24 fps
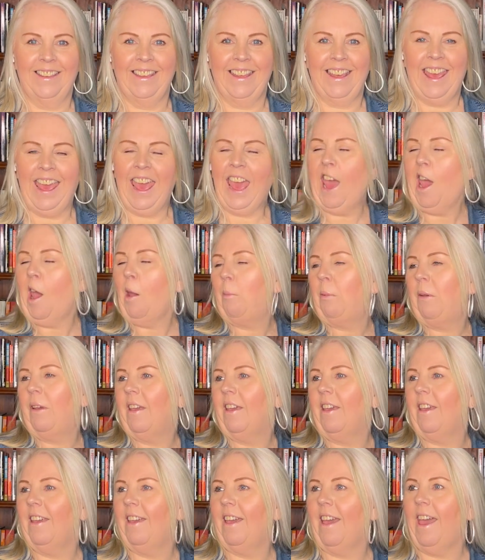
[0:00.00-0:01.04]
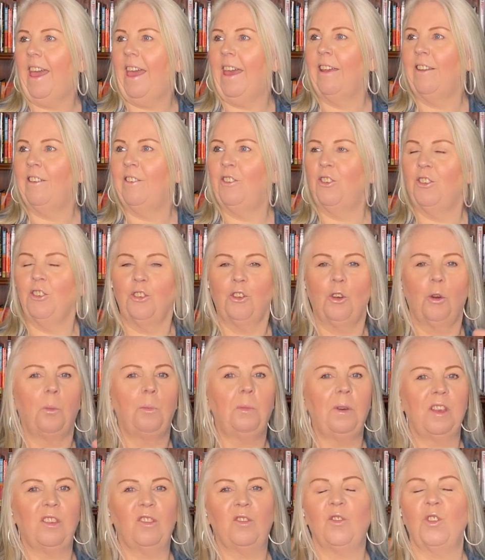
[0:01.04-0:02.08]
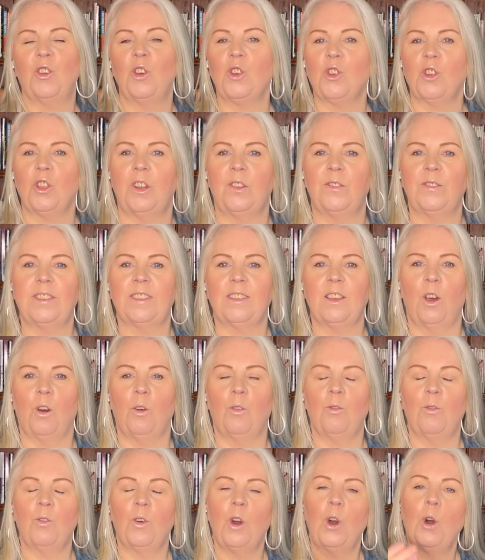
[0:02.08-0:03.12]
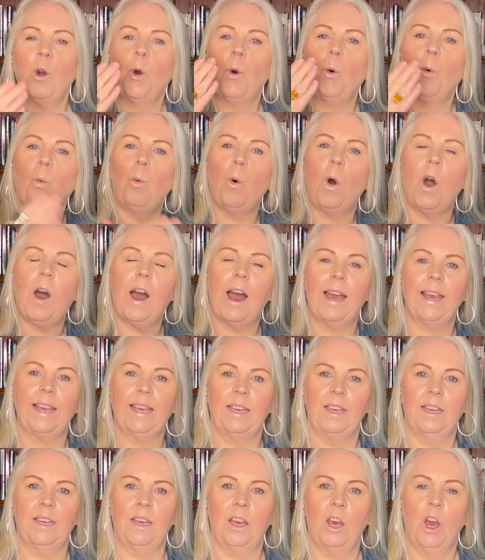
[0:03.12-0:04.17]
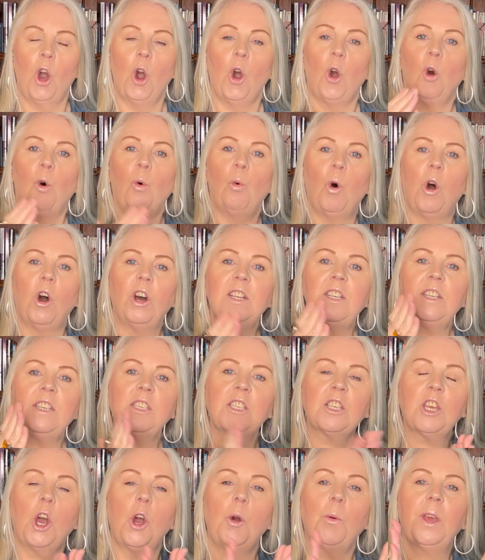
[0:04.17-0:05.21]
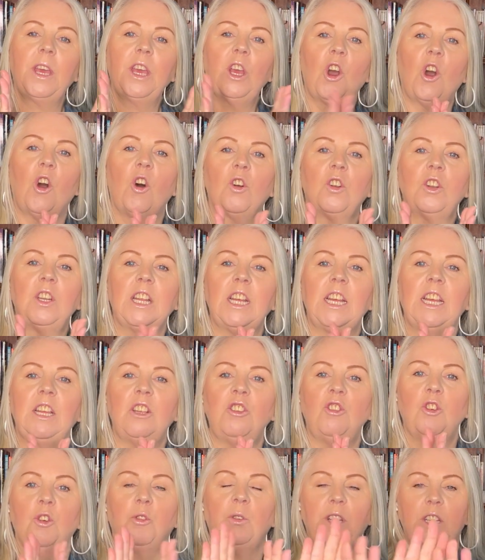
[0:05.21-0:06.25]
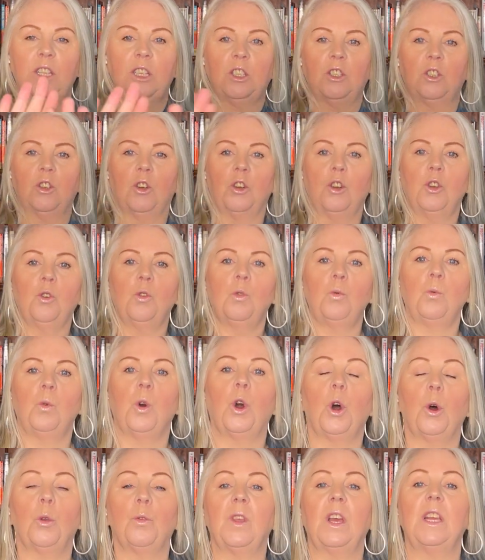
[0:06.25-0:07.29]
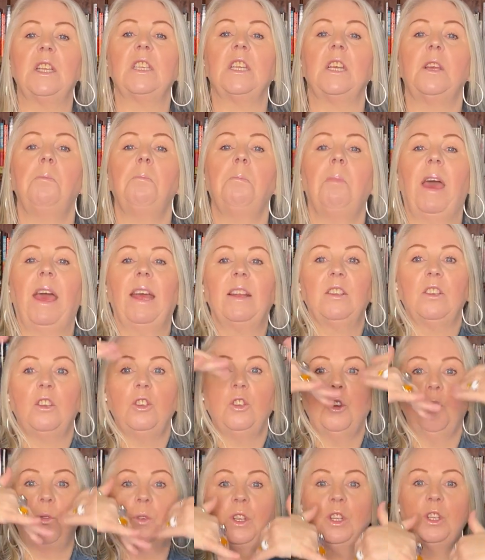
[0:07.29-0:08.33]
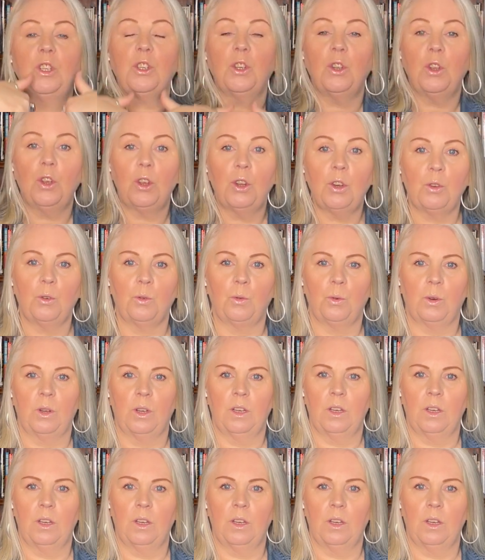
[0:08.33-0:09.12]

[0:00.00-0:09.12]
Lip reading: happy and your best version of self, why? What is going on in your external world that's impacting your internal